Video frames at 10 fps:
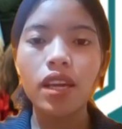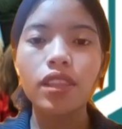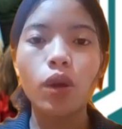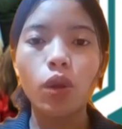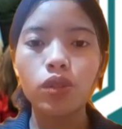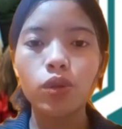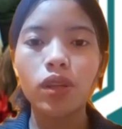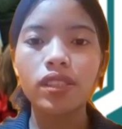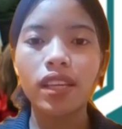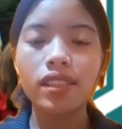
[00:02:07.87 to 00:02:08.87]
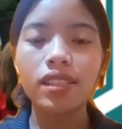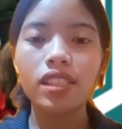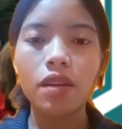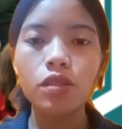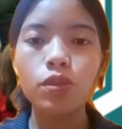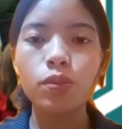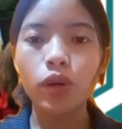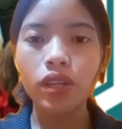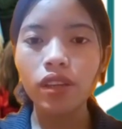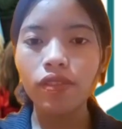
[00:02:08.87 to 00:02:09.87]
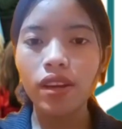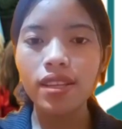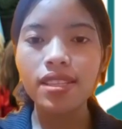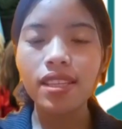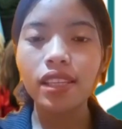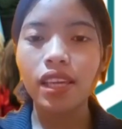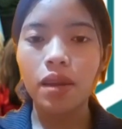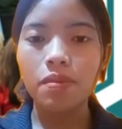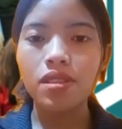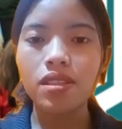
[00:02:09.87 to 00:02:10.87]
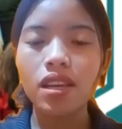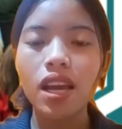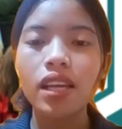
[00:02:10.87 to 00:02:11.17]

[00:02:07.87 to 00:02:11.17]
They also attend the same sporting events and games.